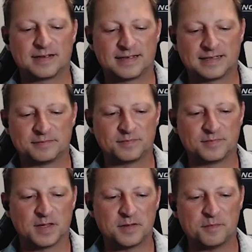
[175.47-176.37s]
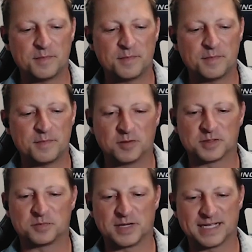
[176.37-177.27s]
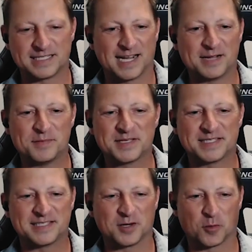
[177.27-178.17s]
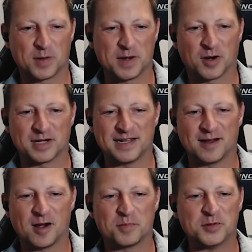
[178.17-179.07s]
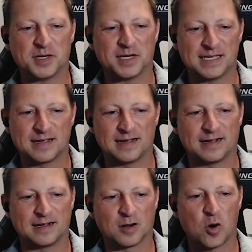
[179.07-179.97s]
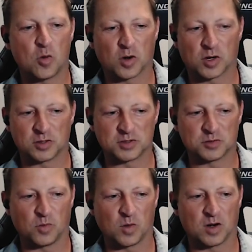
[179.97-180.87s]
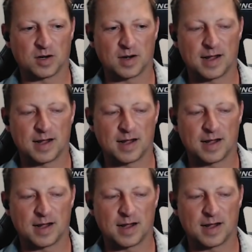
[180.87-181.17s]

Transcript: um, management was pretty excited because it's a great marketing opportunity. Uh, coworkers were,